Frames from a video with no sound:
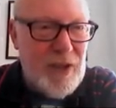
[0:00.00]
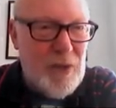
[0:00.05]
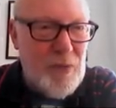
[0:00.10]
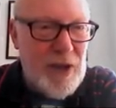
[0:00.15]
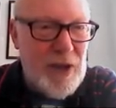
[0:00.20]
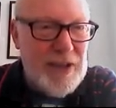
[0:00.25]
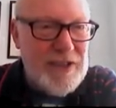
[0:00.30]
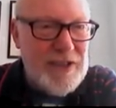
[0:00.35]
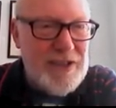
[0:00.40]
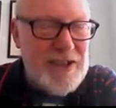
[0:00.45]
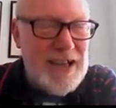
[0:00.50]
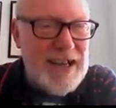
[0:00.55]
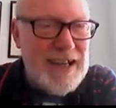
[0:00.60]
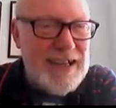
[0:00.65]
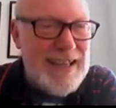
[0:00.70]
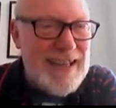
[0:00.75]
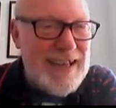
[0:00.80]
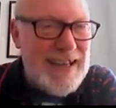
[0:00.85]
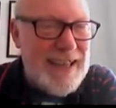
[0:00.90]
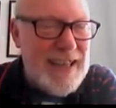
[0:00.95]
Well, it's
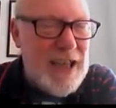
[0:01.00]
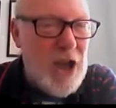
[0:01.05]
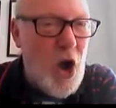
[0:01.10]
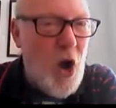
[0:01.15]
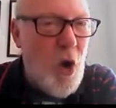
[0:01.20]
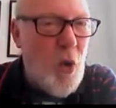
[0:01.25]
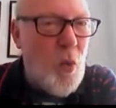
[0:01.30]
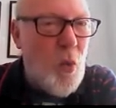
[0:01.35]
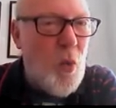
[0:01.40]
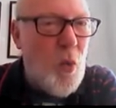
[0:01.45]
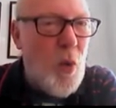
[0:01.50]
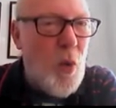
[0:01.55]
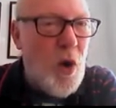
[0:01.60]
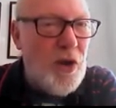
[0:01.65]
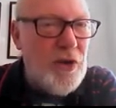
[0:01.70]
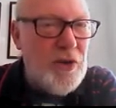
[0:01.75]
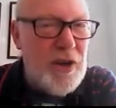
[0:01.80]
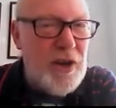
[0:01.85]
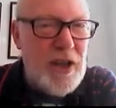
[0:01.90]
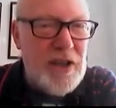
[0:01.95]
clearly
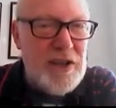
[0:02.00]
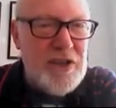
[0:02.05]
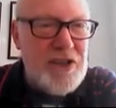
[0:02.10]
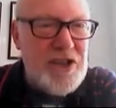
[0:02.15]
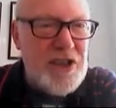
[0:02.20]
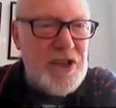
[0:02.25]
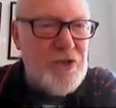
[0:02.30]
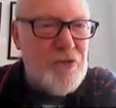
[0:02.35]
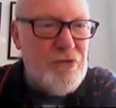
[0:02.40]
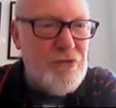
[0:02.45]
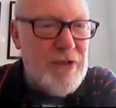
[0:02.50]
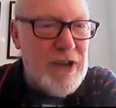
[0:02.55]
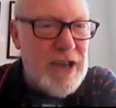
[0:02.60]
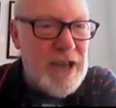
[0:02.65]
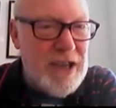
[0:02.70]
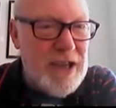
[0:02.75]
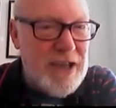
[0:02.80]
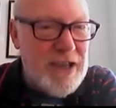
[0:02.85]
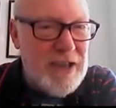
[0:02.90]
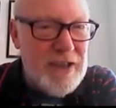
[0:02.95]
1
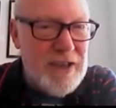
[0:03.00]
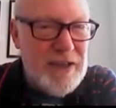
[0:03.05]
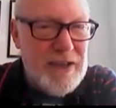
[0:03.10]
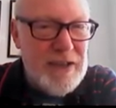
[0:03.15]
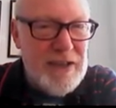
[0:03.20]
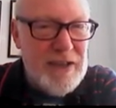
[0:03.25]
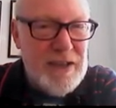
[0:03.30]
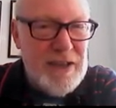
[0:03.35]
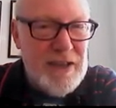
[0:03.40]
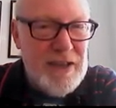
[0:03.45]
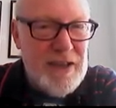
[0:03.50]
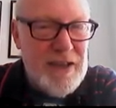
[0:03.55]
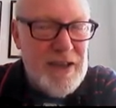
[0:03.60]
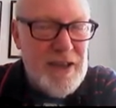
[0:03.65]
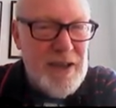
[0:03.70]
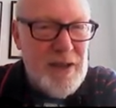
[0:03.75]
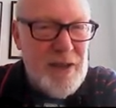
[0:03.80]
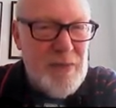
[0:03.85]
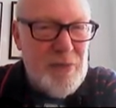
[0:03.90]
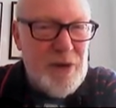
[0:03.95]
degree,
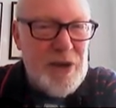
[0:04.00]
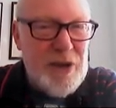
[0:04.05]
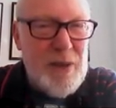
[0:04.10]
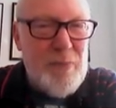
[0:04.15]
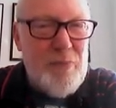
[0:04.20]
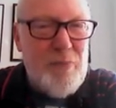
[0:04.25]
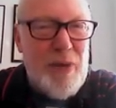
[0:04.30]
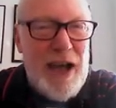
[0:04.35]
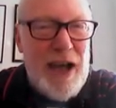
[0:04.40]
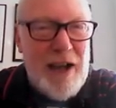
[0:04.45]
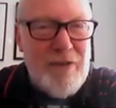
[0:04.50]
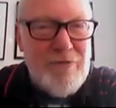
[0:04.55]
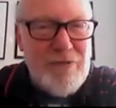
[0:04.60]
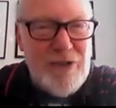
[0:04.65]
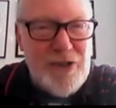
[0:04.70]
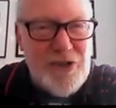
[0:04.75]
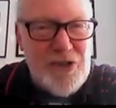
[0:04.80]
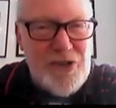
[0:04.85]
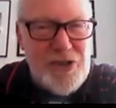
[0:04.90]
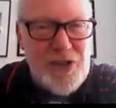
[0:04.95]
but
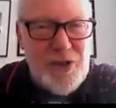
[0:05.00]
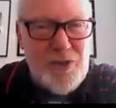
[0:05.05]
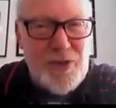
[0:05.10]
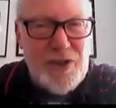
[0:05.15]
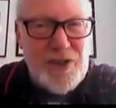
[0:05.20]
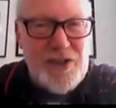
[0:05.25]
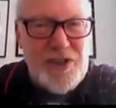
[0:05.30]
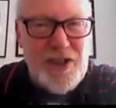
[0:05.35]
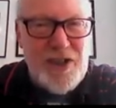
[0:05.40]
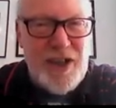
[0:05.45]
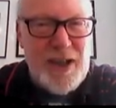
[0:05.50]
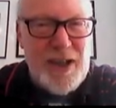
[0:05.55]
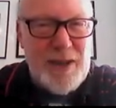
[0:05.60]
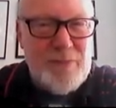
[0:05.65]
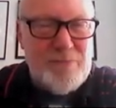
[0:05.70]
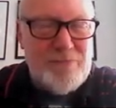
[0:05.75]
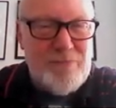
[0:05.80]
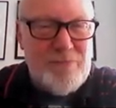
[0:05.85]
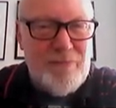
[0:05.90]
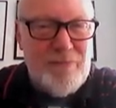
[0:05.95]
apparent solar
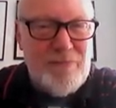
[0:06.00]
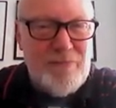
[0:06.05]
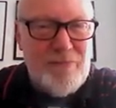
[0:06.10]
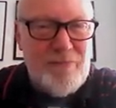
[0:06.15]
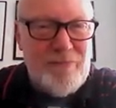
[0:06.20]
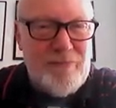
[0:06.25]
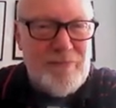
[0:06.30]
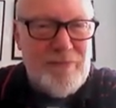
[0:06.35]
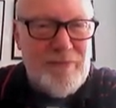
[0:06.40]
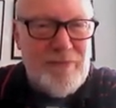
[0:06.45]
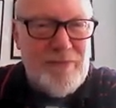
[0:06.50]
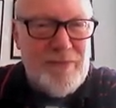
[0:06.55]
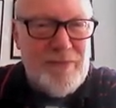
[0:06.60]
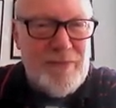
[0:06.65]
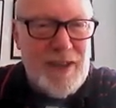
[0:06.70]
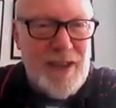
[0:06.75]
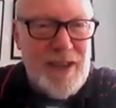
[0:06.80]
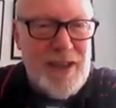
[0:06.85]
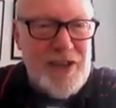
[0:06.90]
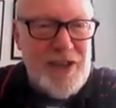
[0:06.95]
time
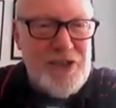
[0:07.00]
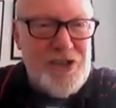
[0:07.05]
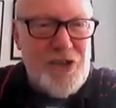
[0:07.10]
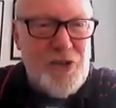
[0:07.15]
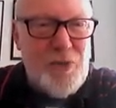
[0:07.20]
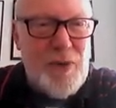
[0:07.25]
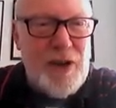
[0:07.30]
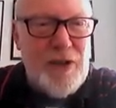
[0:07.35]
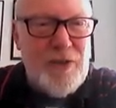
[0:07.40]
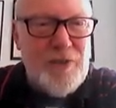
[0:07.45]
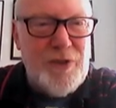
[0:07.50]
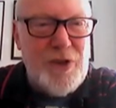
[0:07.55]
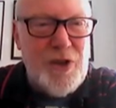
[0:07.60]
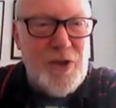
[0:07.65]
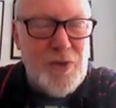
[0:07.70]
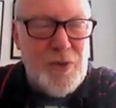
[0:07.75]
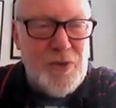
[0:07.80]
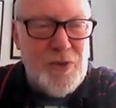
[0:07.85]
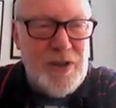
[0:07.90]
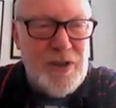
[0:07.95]
is 12
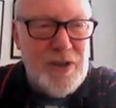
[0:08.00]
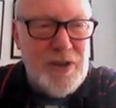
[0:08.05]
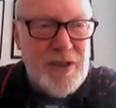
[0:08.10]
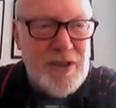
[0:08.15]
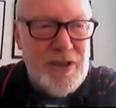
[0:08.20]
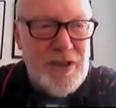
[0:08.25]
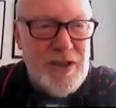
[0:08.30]
noon,